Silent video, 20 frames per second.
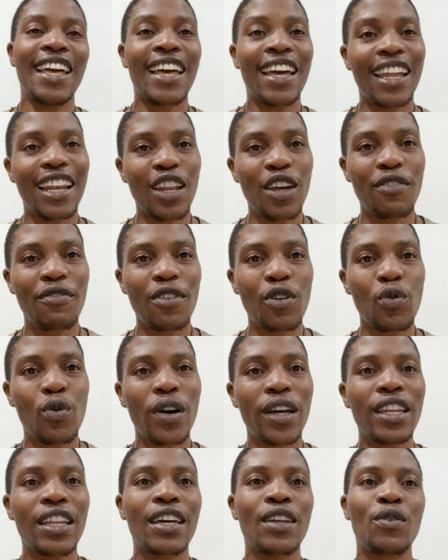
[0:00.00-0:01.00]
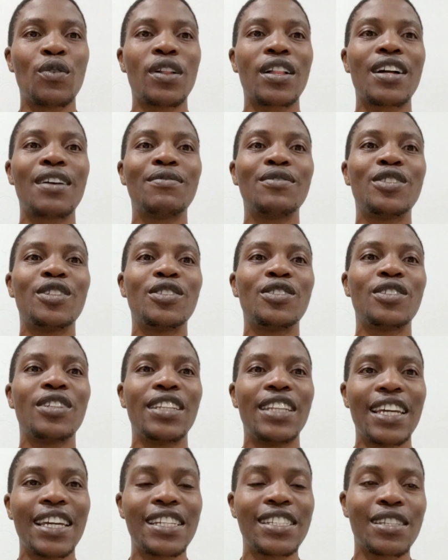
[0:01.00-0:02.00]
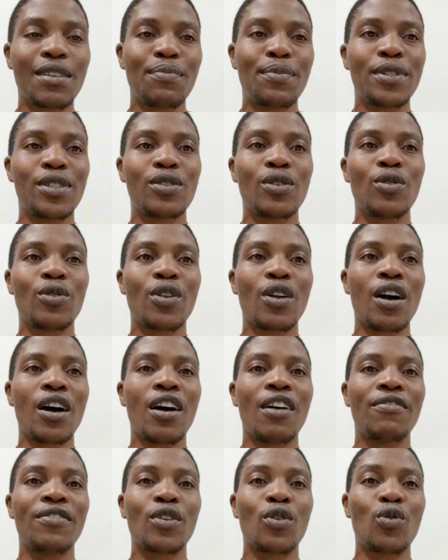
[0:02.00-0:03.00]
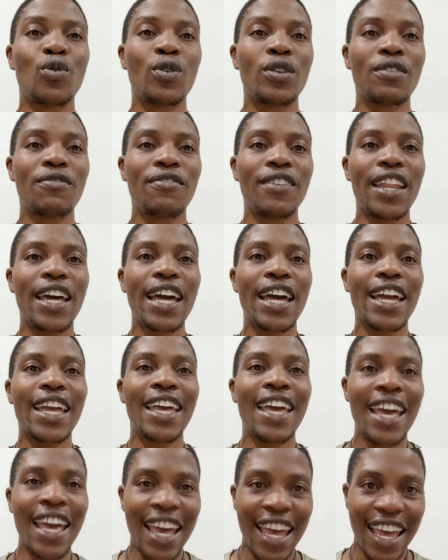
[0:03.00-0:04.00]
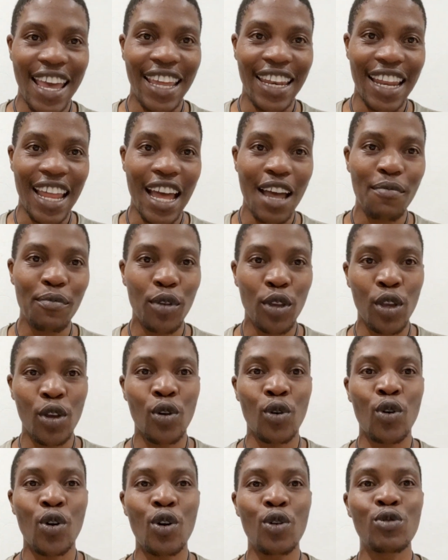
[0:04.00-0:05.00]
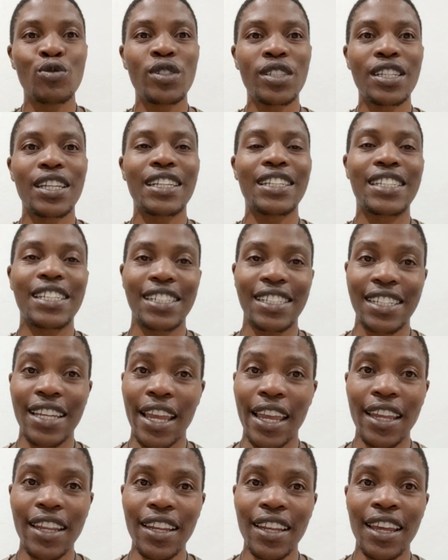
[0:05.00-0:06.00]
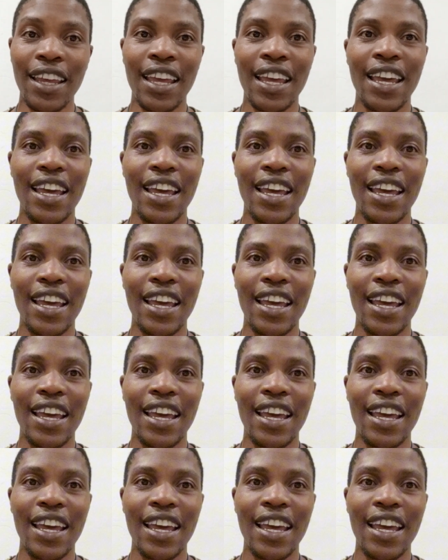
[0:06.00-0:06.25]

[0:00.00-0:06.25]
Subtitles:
Hello everyone and welcome to today's episode of The Corner Flag, and I'm your host Deshane,